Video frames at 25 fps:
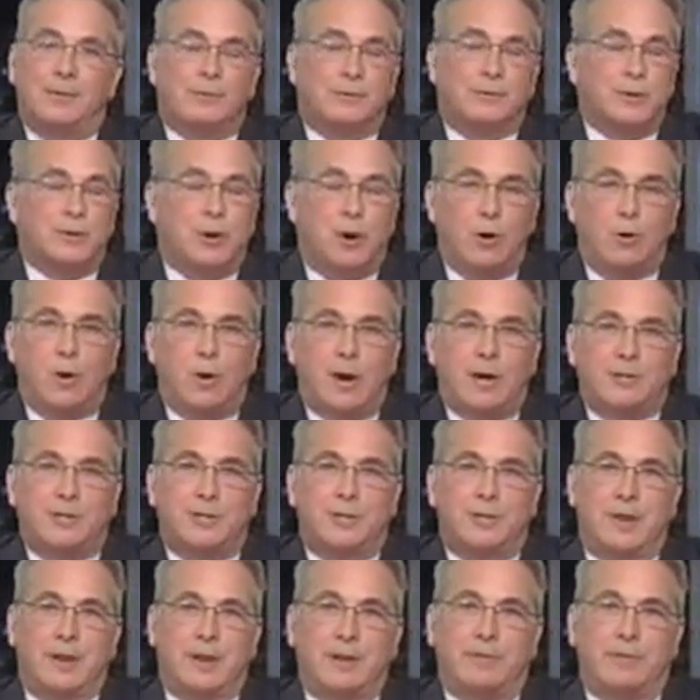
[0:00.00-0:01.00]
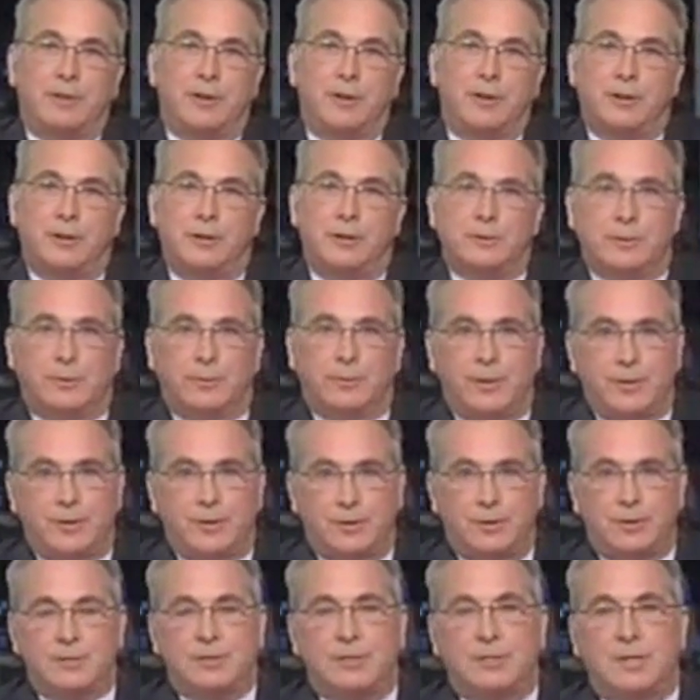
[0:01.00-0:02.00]
There's no question that if you
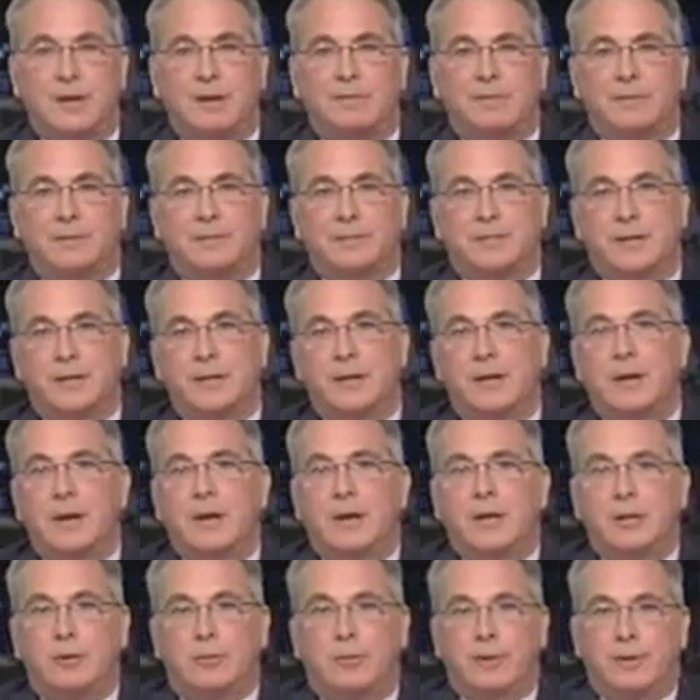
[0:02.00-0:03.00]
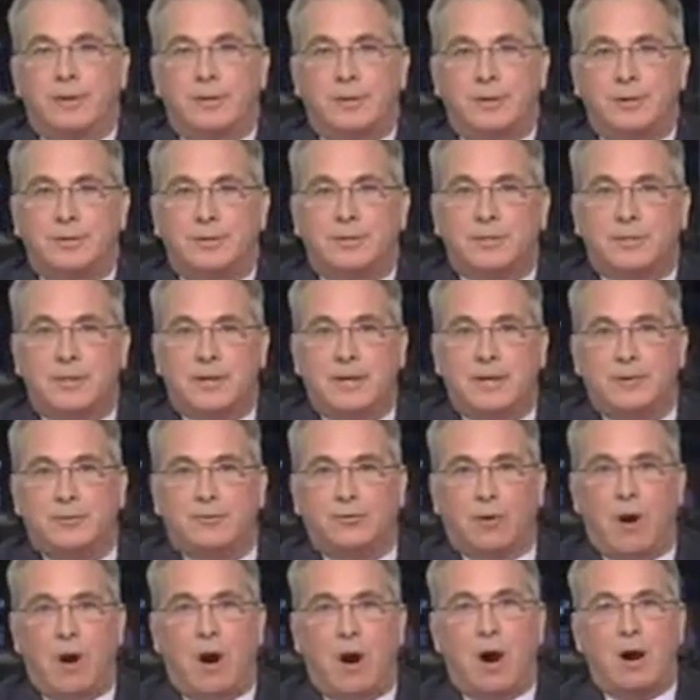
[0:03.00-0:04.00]
reduce the deficit, you reduce
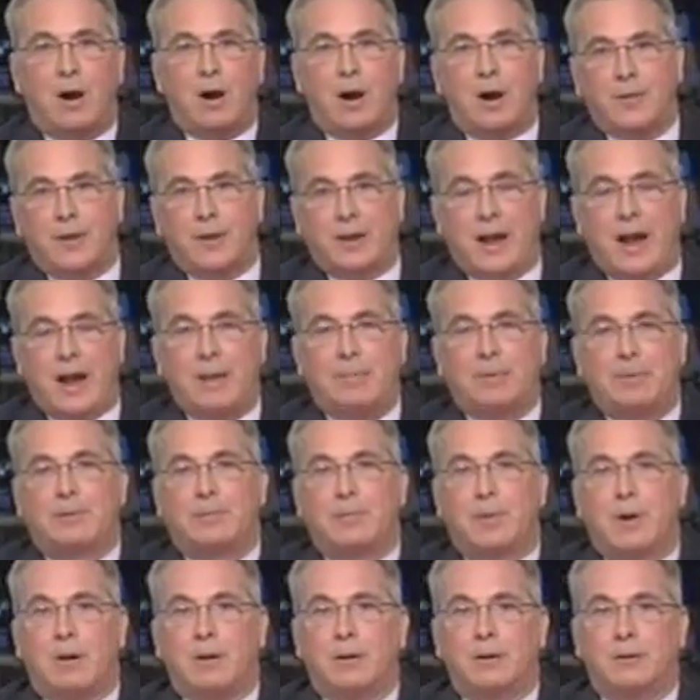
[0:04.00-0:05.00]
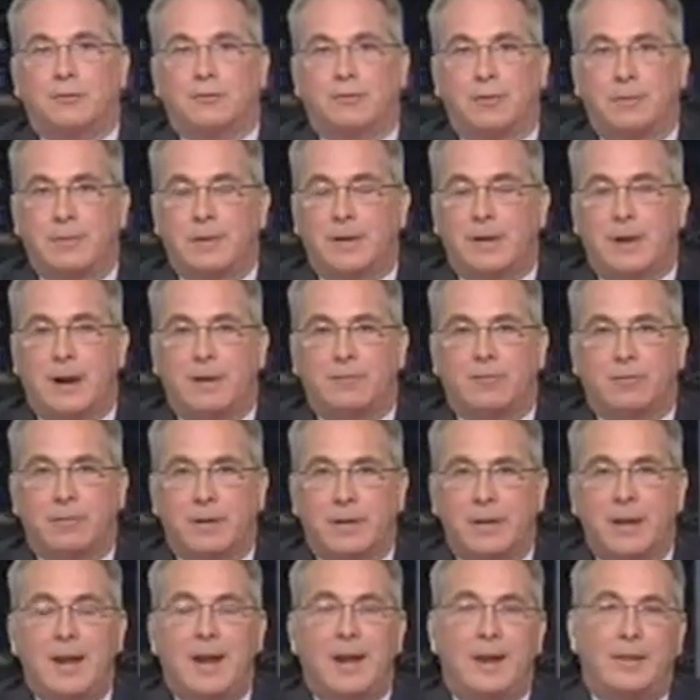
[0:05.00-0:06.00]
the draw on the capital markets from the
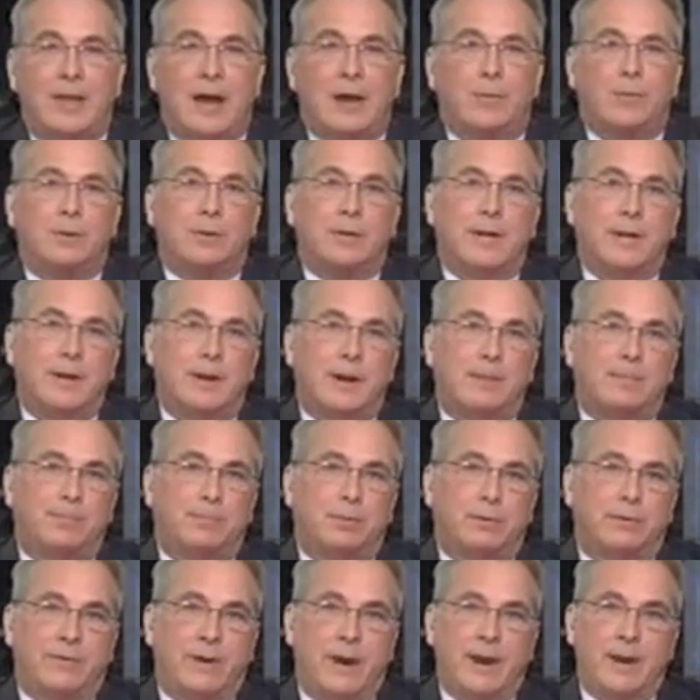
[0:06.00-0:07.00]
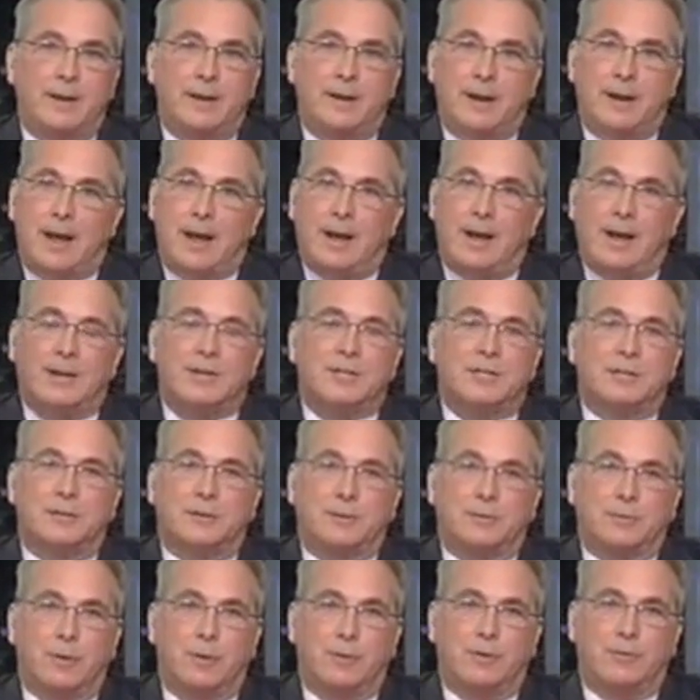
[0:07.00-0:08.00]
government, and that will end up providing
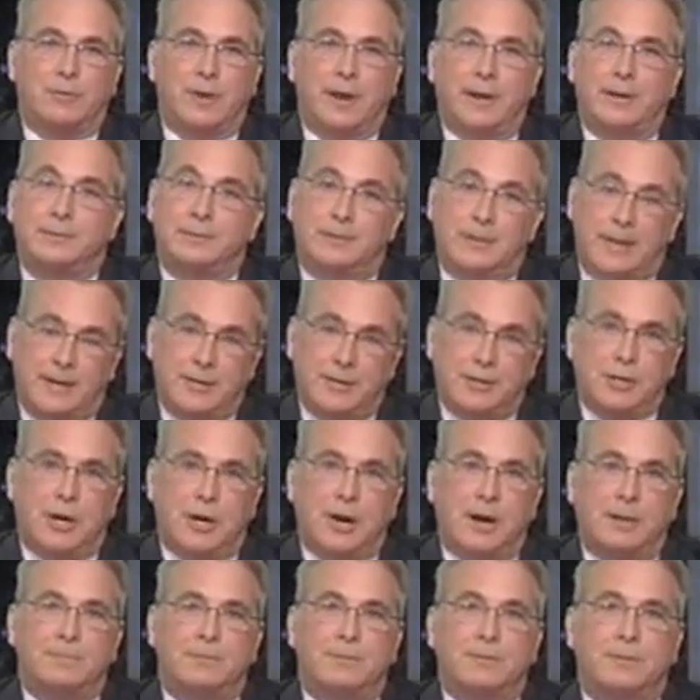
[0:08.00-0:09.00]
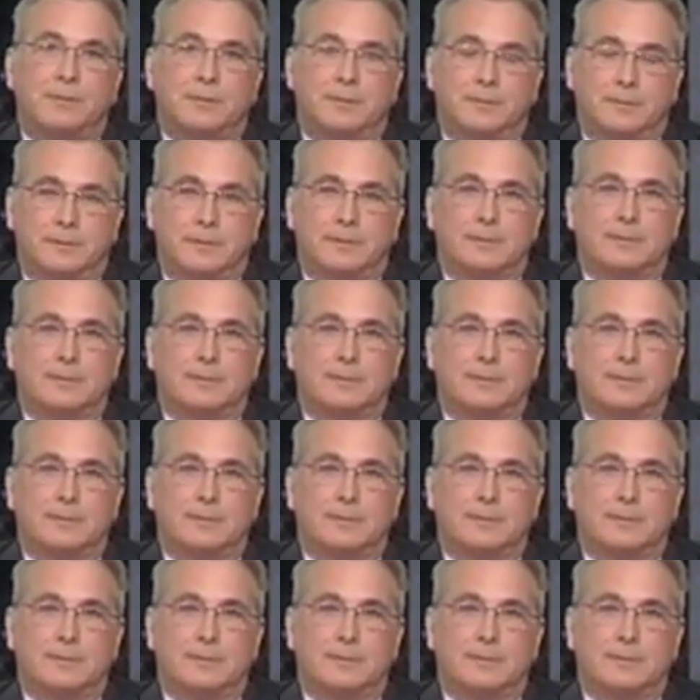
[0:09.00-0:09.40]
excellent growth and jobs.